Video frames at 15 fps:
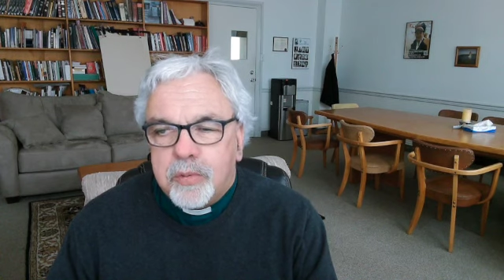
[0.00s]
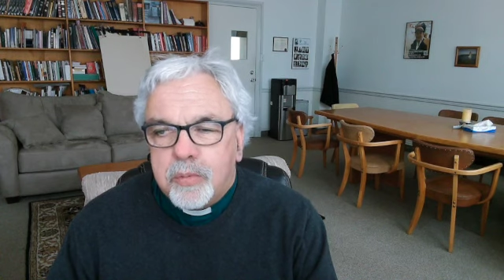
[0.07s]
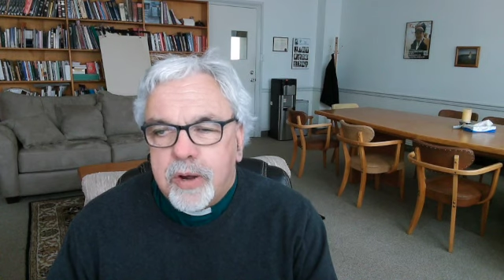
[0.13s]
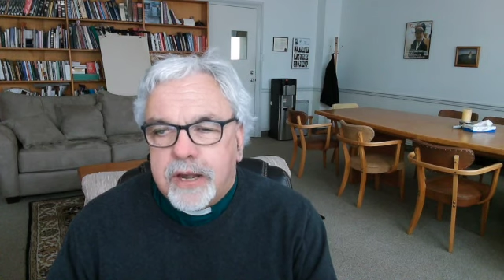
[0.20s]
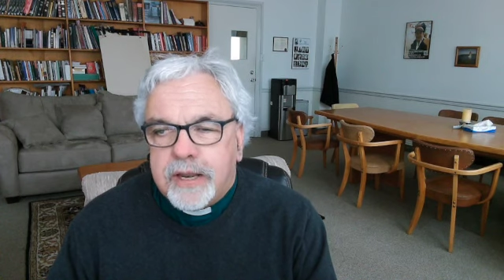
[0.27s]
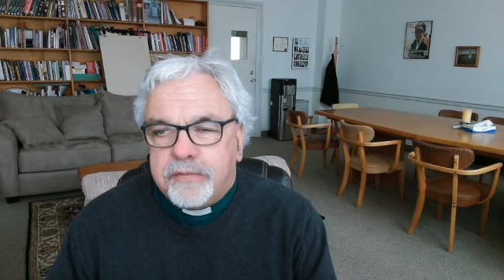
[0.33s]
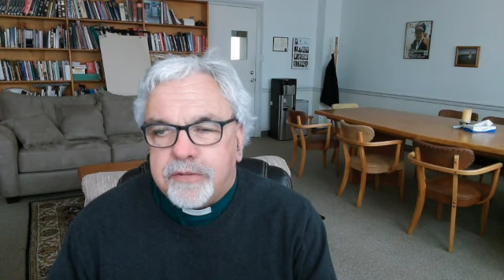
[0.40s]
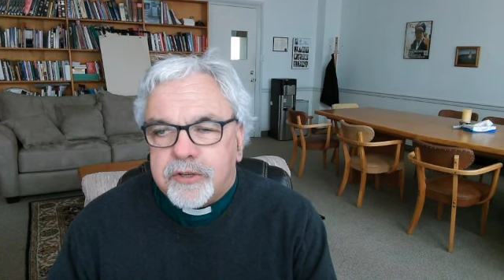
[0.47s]

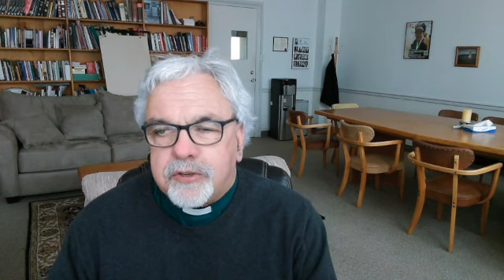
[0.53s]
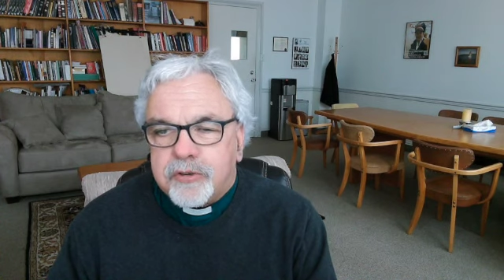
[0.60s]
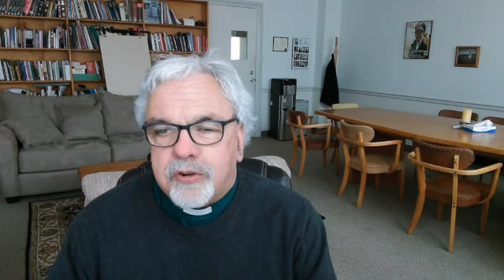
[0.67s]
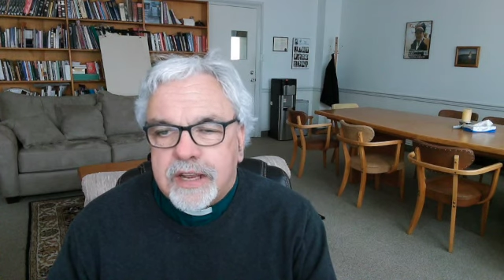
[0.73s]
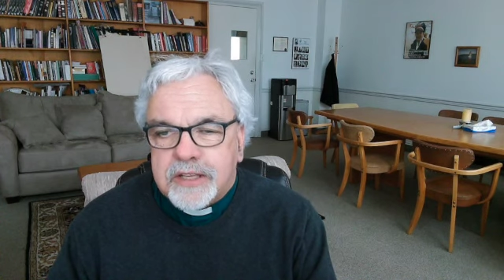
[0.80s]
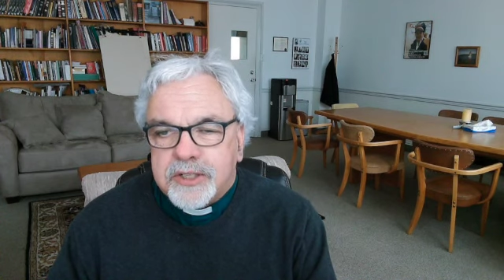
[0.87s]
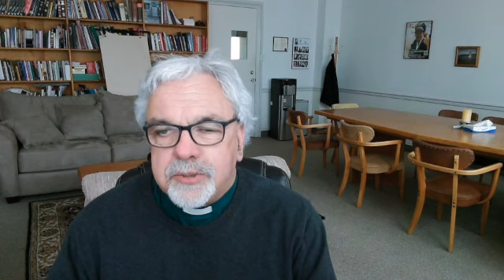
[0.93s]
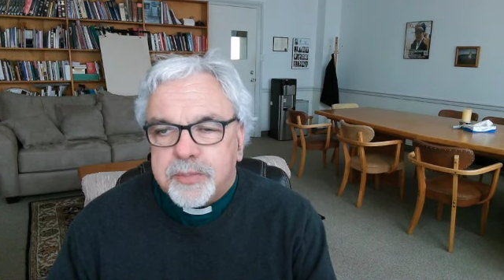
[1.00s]
ready for
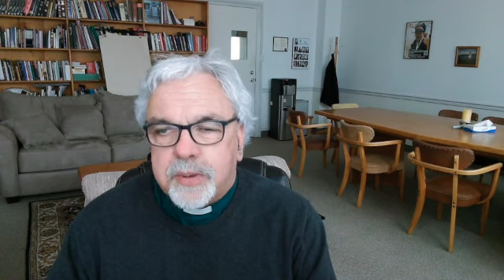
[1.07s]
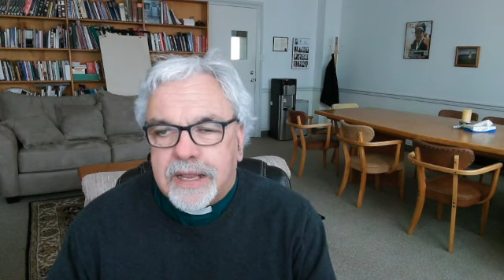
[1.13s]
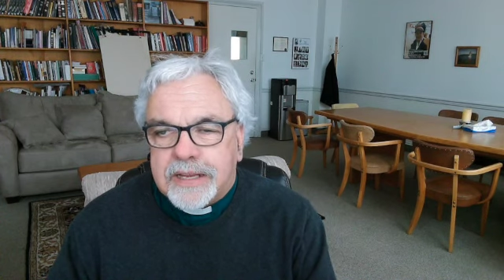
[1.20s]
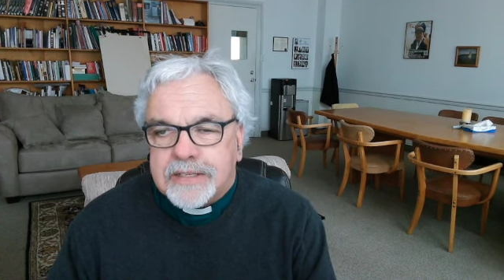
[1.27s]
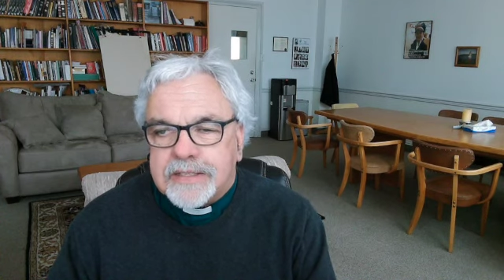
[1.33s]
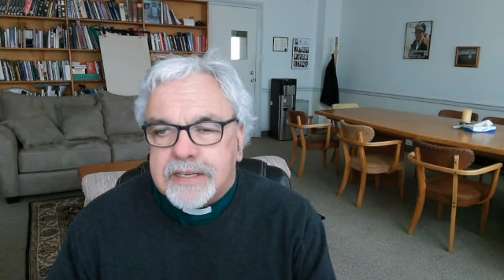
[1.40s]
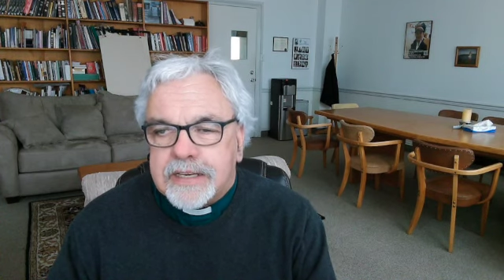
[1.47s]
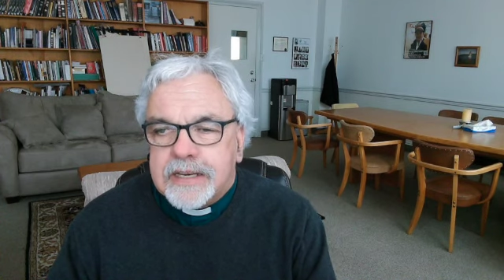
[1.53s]

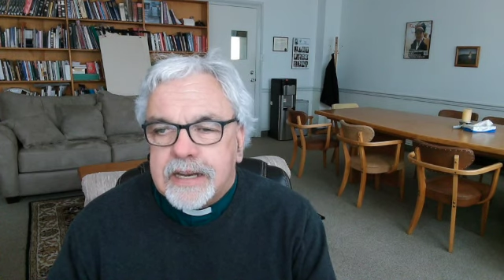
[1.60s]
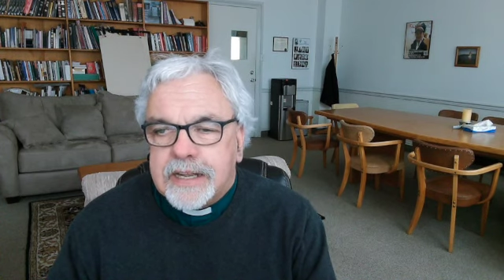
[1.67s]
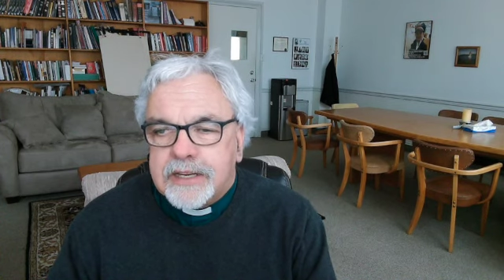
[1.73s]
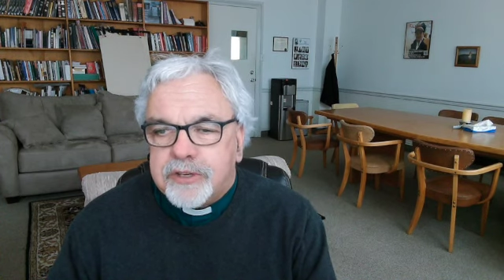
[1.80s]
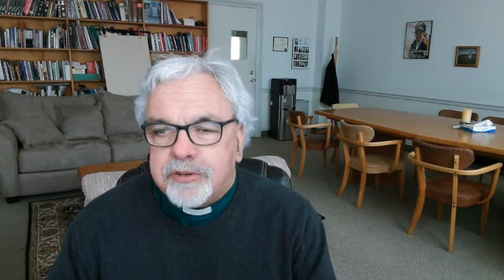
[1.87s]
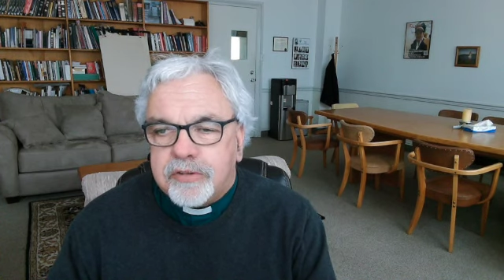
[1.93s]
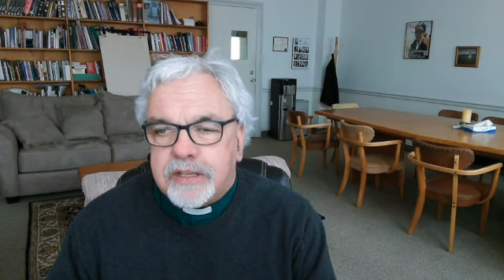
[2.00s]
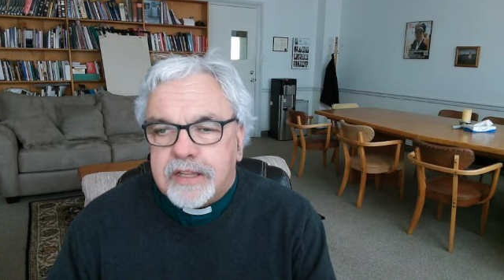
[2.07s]
transplanting
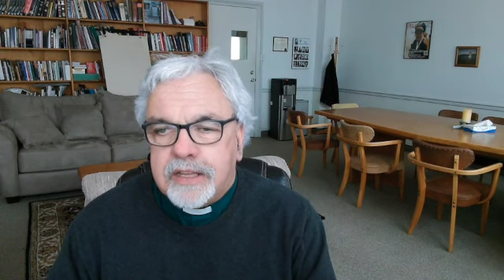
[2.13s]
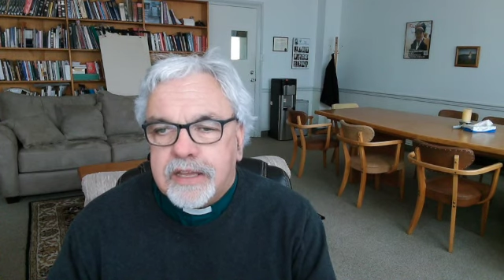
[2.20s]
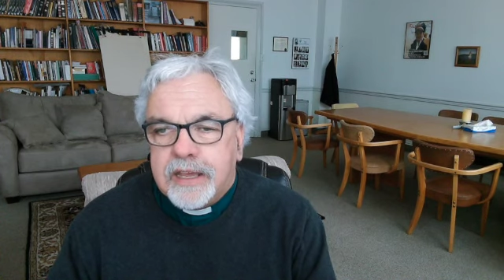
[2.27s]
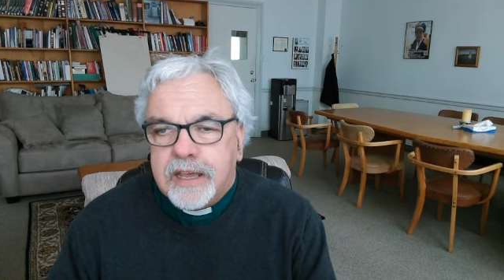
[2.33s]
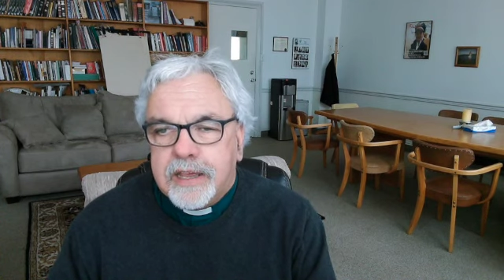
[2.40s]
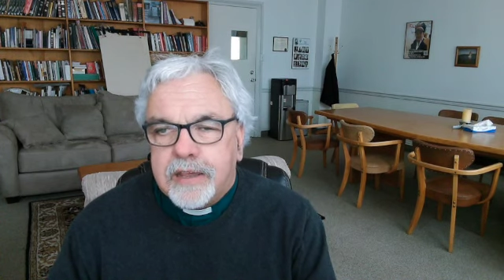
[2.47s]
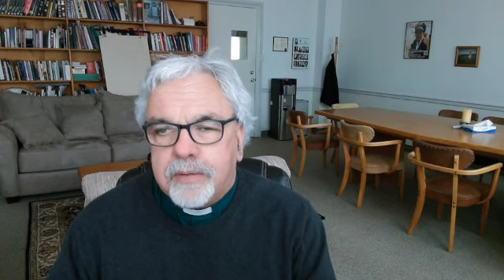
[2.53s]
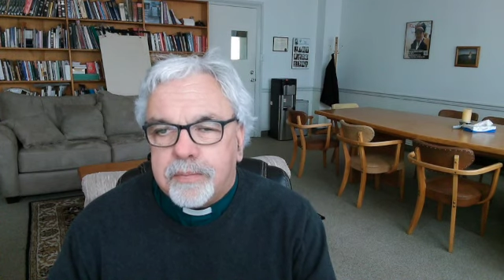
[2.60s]
later in the
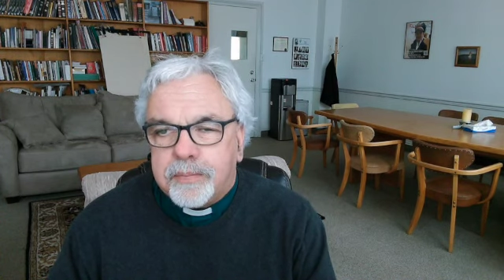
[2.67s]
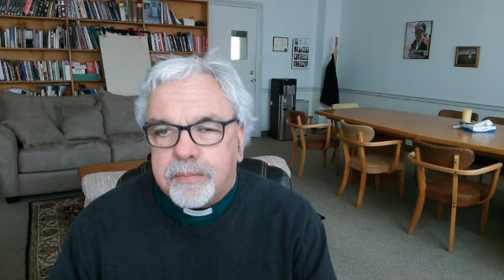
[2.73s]
year.